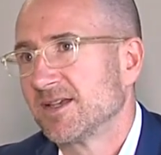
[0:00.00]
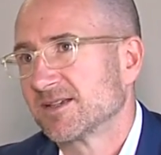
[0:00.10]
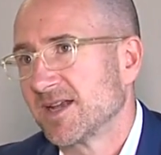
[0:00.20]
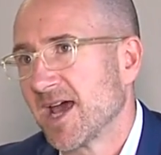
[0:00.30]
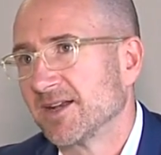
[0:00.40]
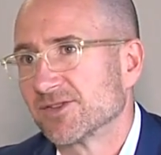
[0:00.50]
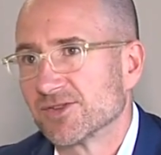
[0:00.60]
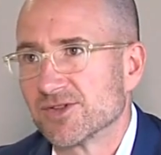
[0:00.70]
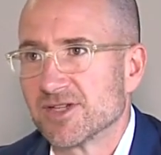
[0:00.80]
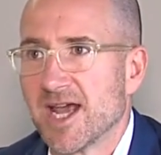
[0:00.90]

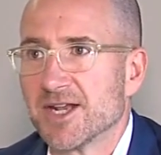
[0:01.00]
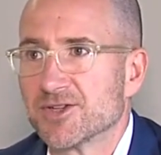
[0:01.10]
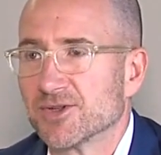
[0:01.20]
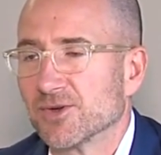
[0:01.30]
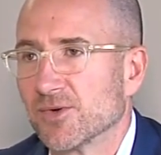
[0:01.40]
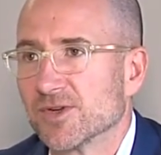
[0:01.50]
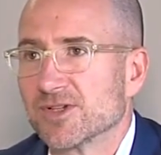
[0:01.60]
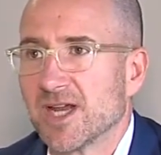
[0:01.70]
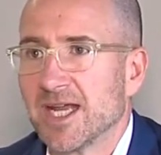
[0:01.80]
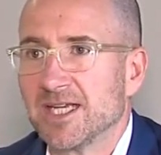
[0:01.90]
status or stature or
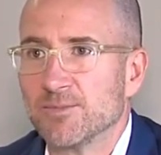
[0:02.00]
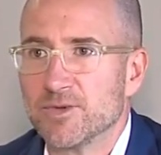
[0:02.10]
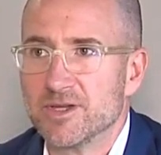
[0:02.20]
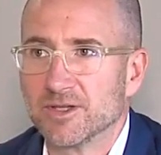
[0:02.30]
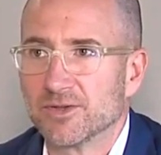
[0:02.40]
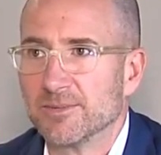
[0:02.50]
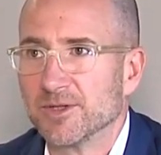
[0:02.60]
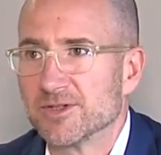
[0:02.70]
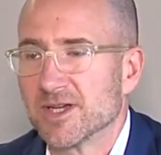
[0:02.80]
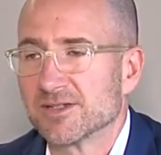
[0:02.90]
standing within the
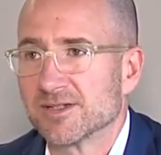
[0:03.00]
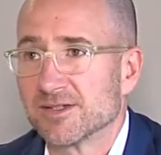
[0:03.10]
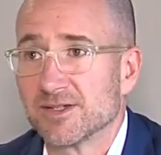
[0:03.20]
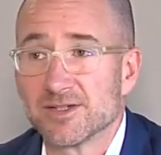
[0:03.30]
criminal justice